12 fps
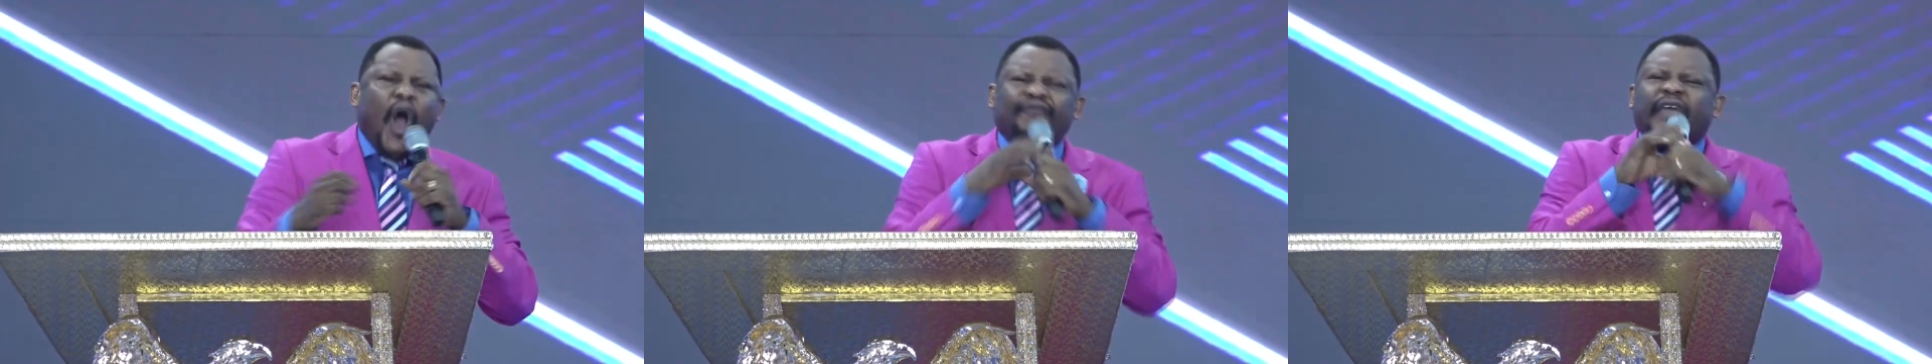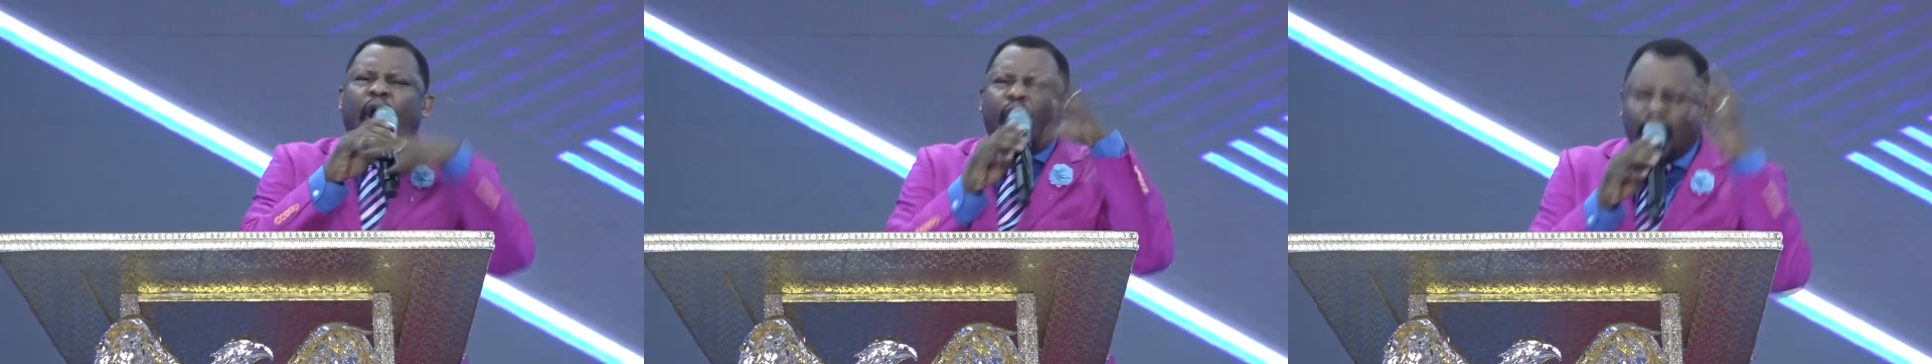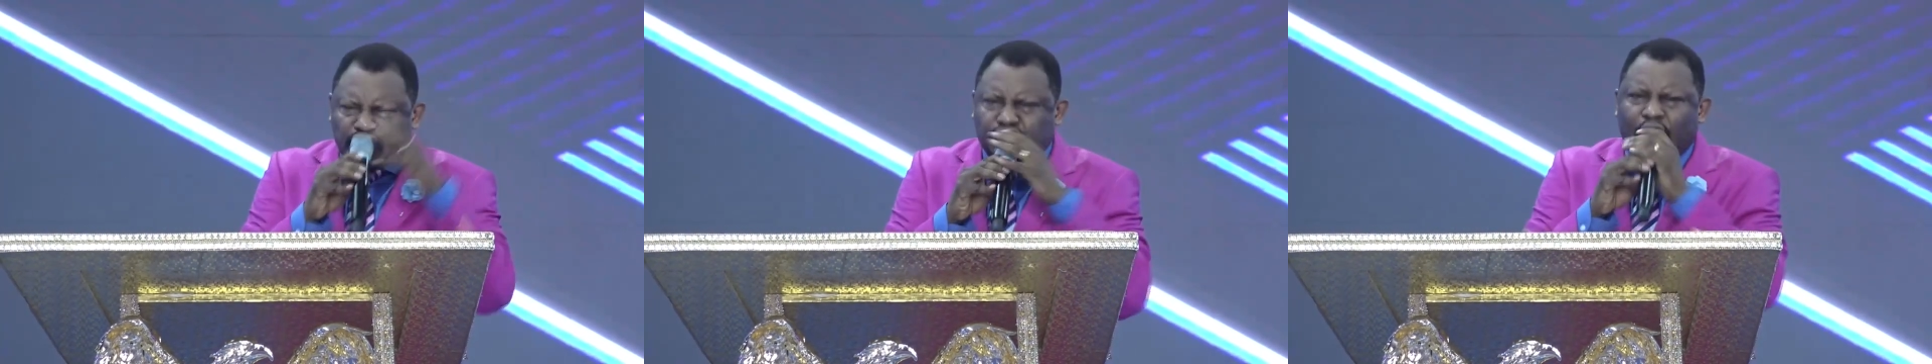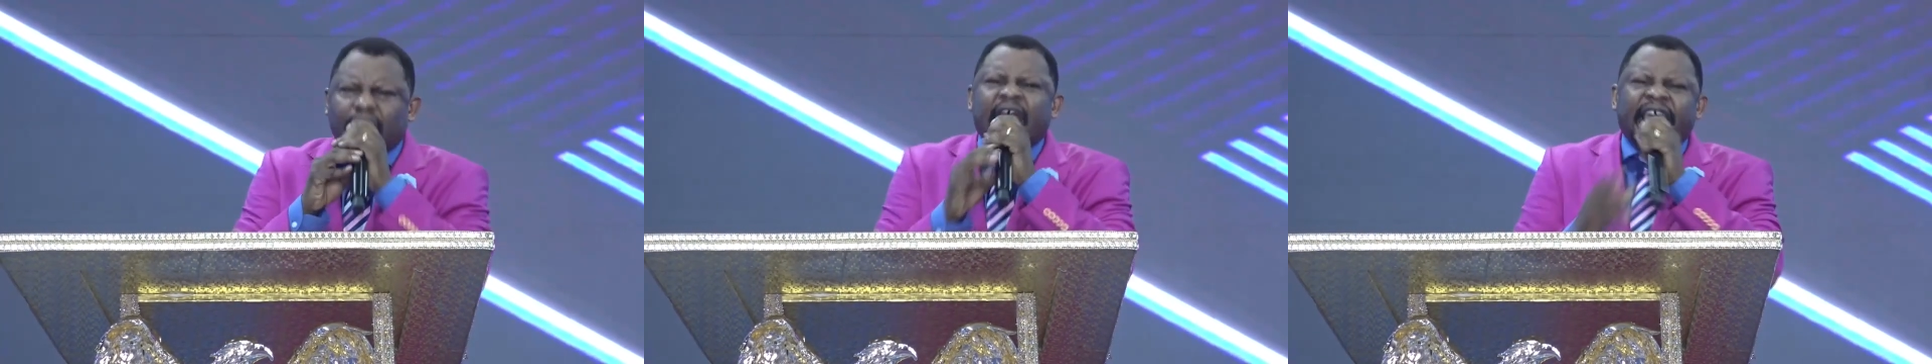of the unction,
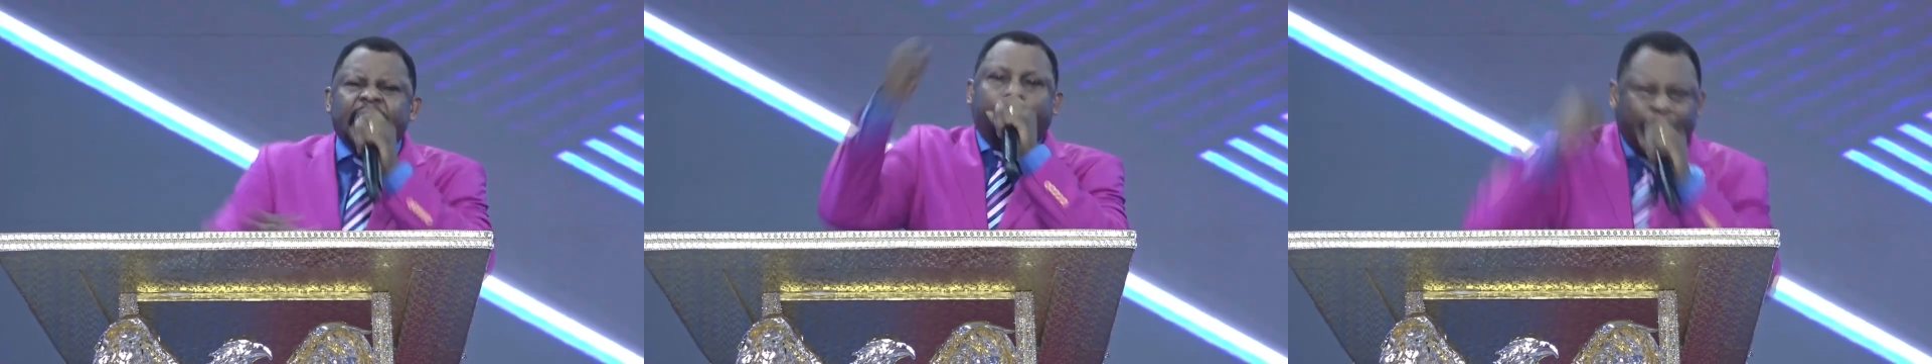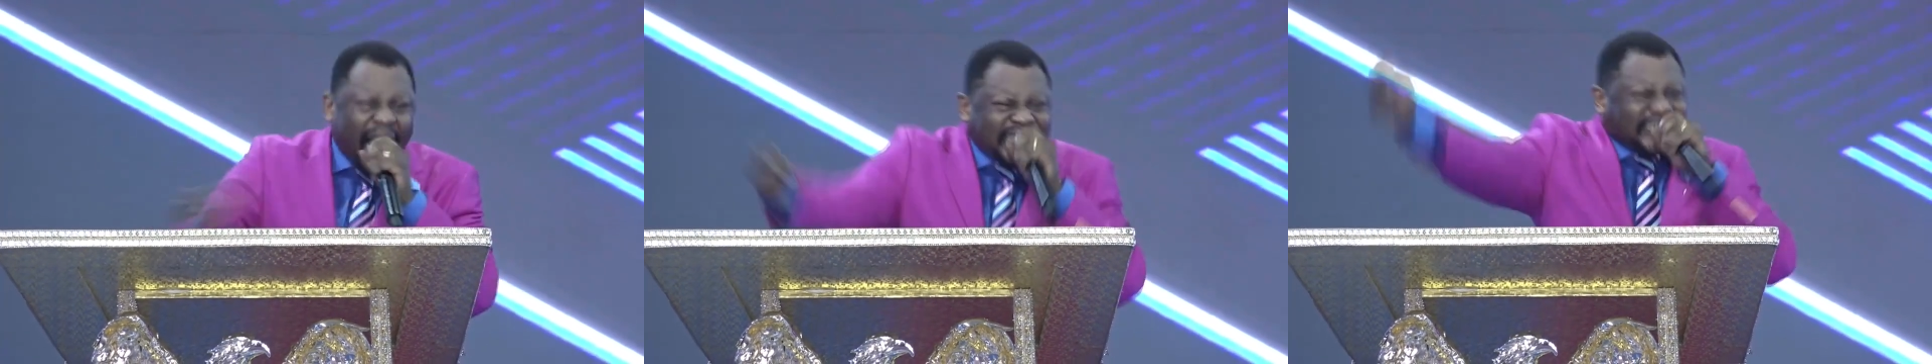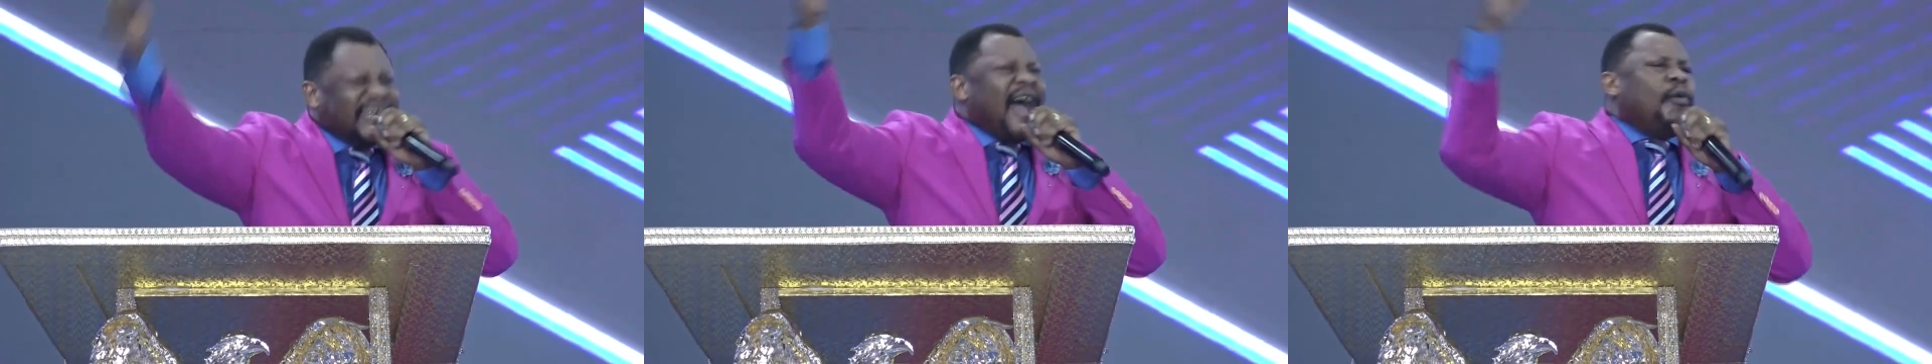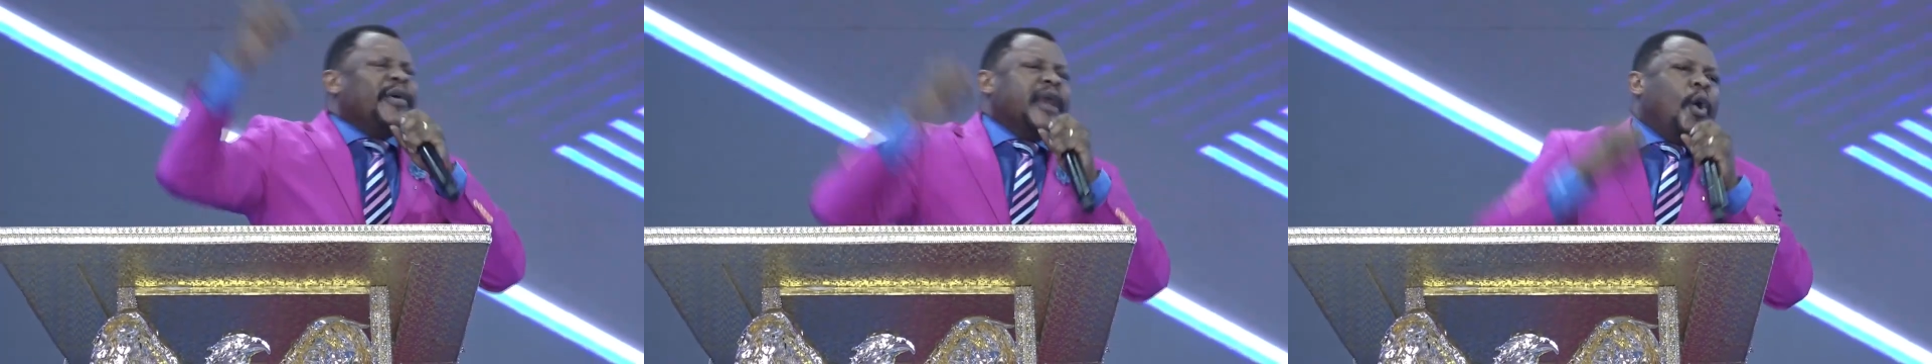he
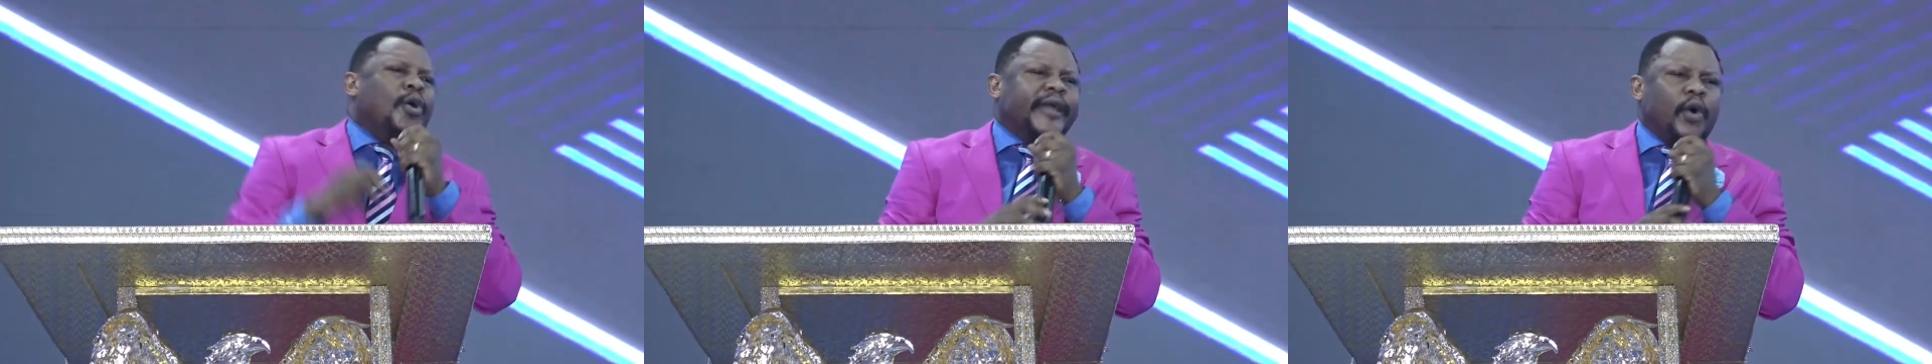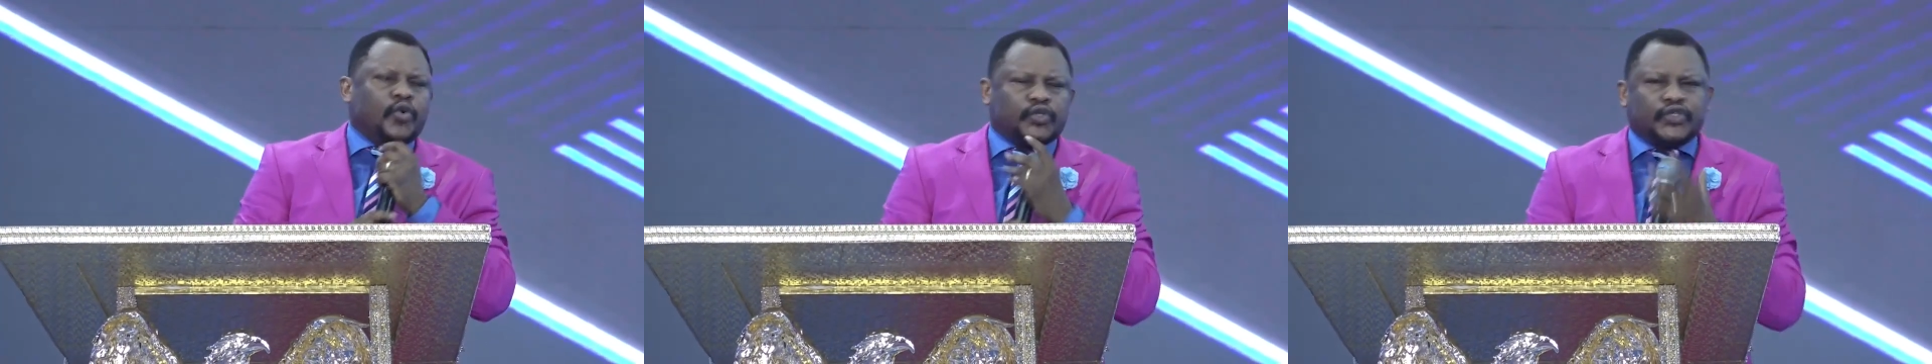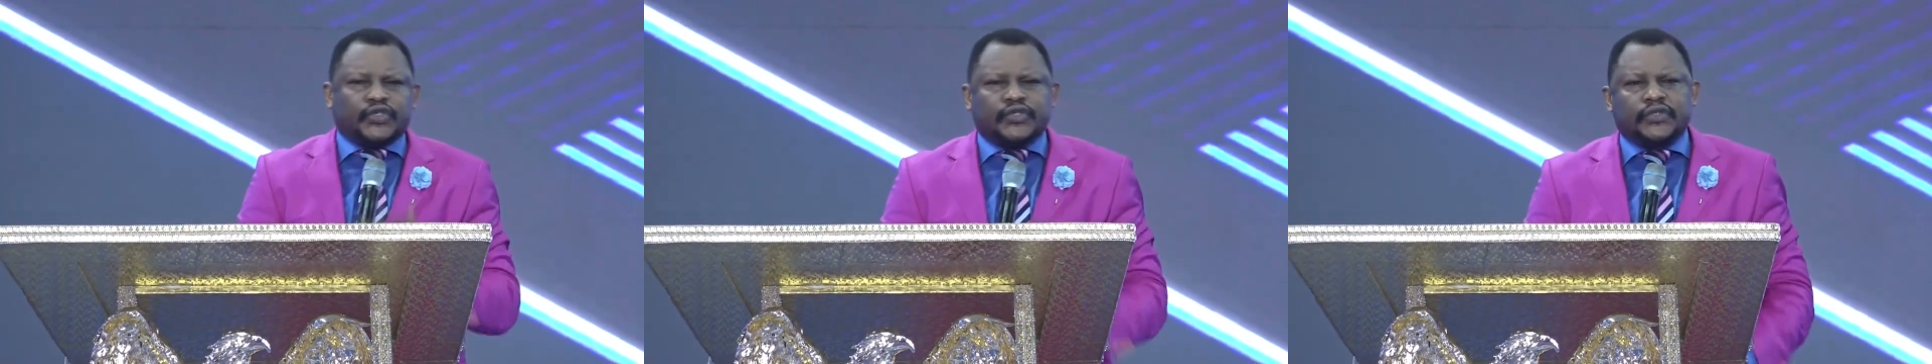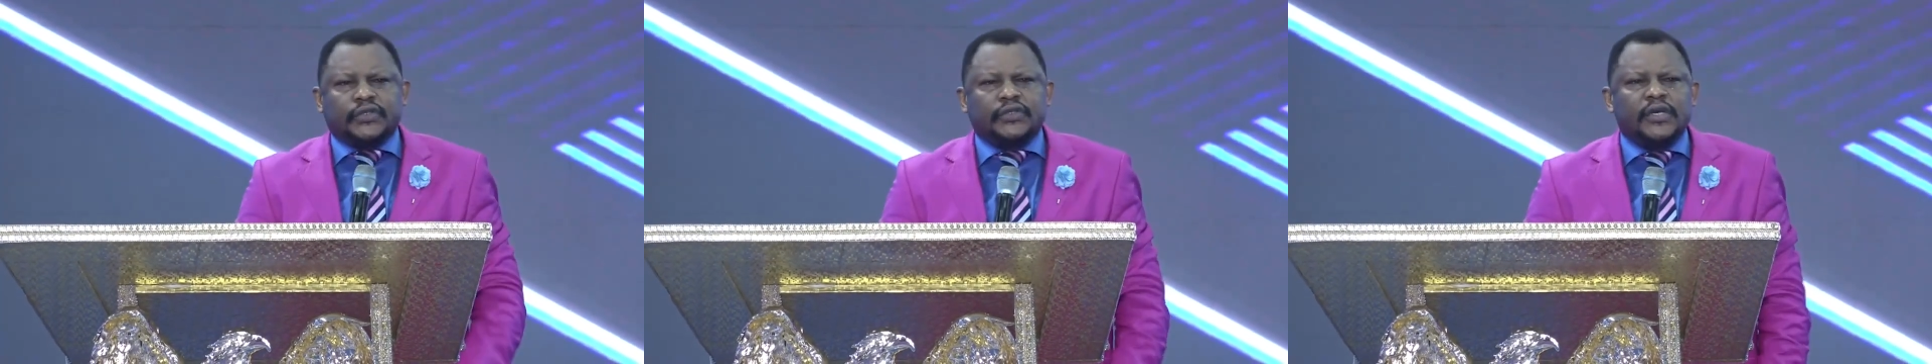partnered with the Holy
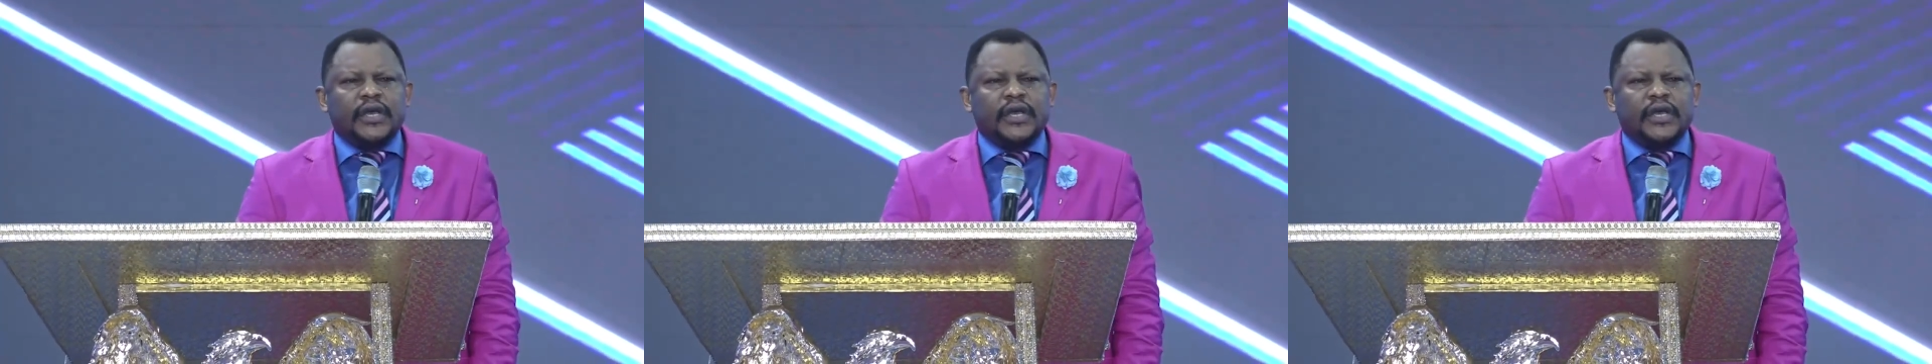Ghost.